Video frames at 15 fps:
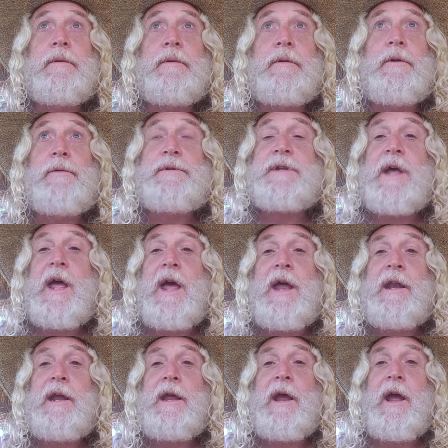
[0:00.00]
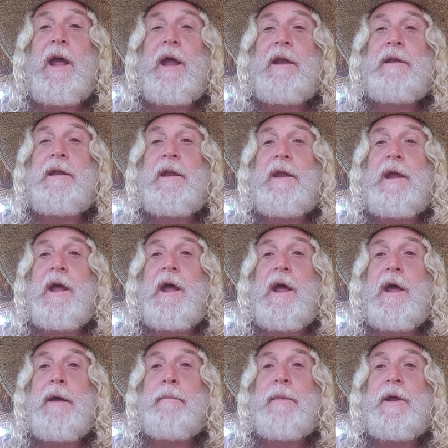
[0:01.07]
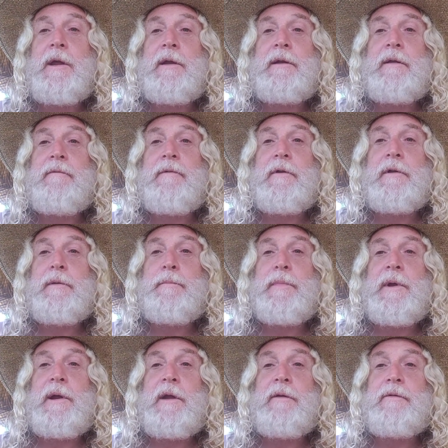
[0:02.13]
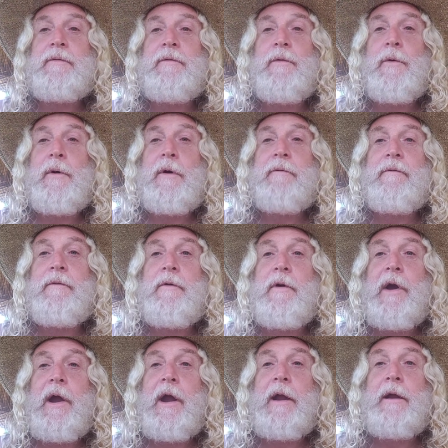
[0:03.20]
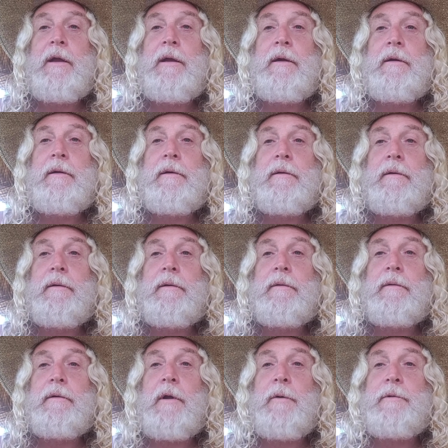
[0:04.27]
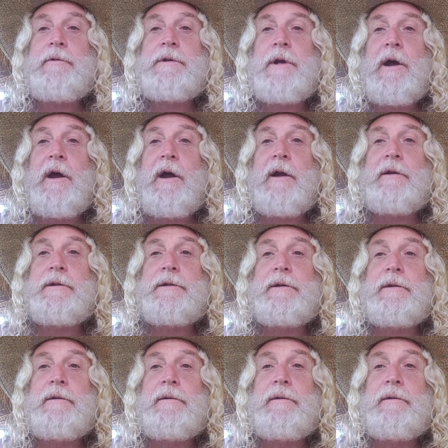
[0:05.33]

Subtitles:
Use any ATM in the Philippines for free. No charge.